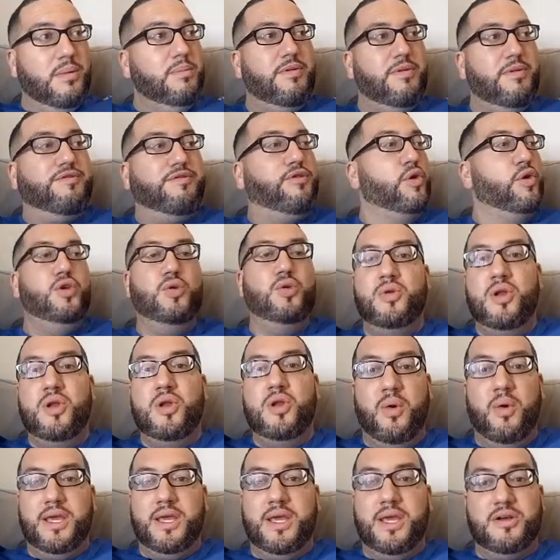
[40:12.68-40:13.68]
before you
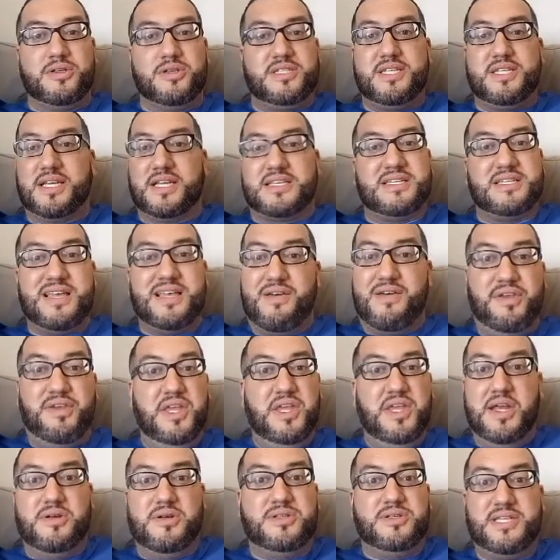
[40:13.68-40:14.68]
know it, you're
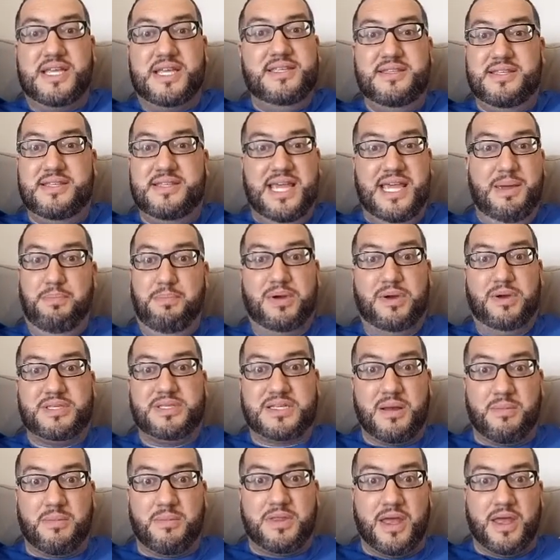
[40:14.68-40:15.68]
6-7 years in deep with
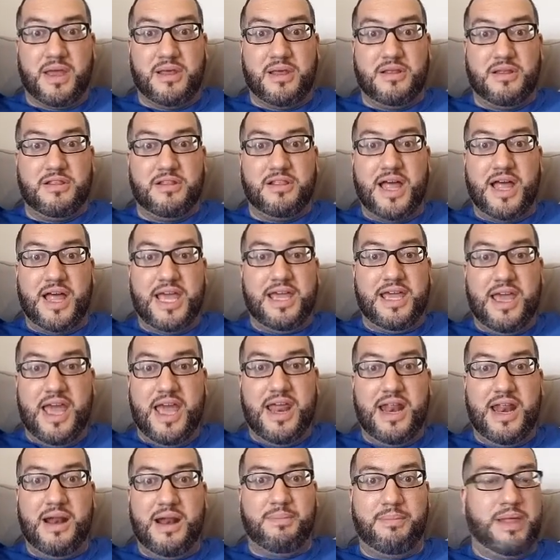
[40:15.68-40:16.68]
something. Like,
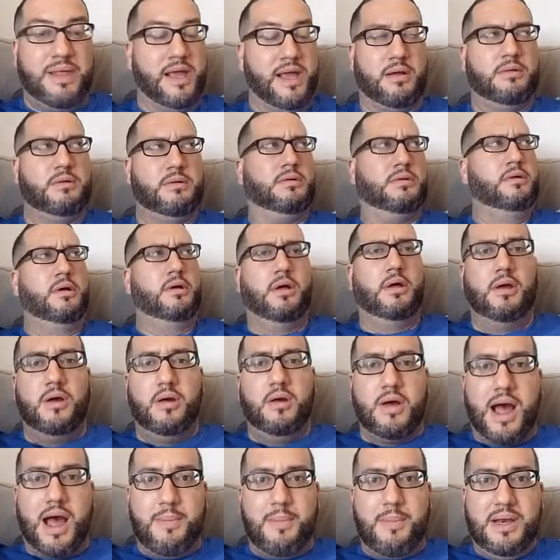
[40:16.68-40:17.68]
and I'm like,
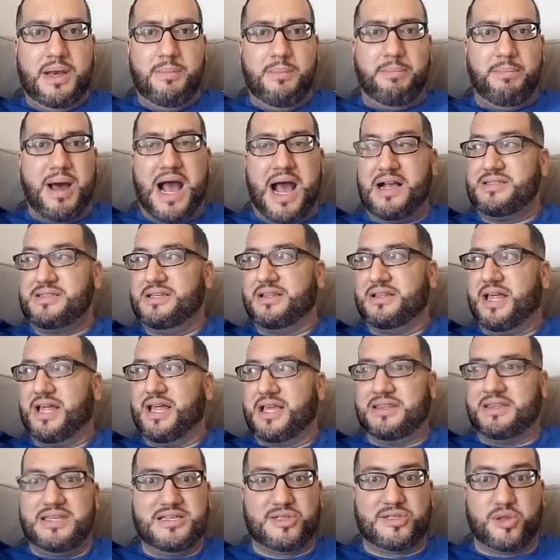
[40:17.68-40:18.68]
I've been in boxing
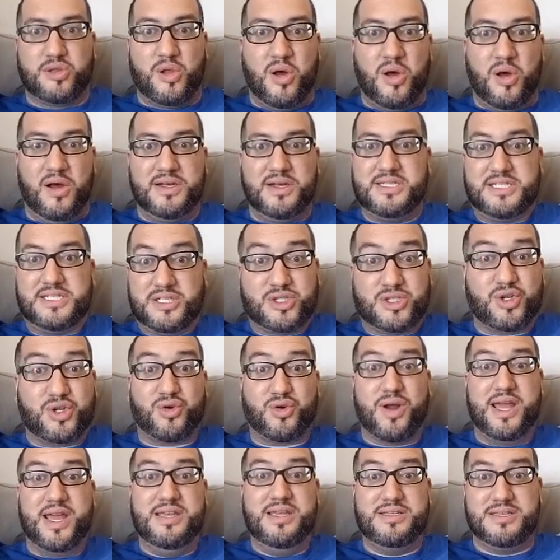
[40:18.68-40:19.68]
like this long. This is
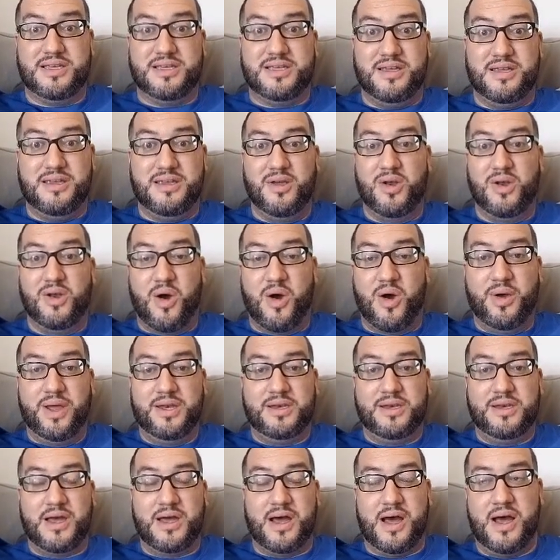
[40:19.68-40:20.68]
crazy,
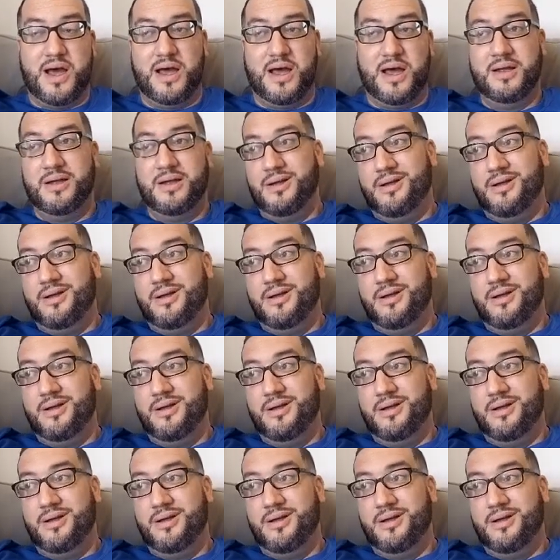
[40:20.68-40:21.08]
and